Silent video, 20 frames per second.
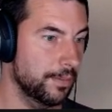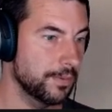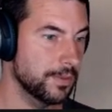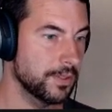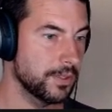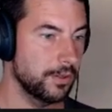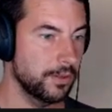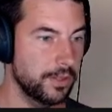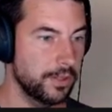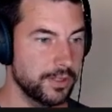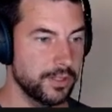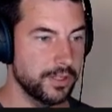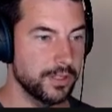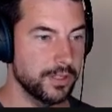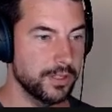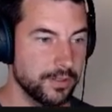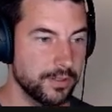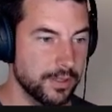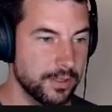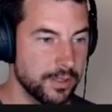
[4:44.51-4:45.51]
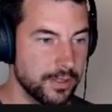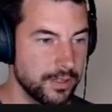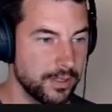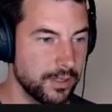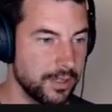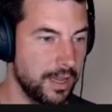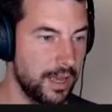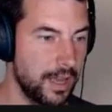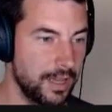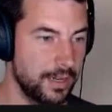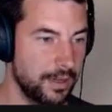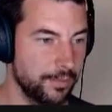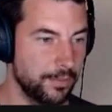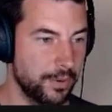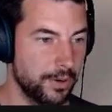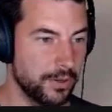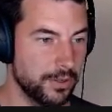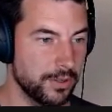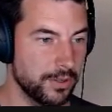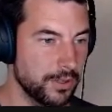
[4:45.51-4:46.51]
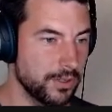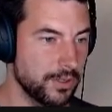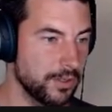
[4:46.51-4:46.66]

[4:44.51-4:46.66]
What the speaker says: So this is highly important.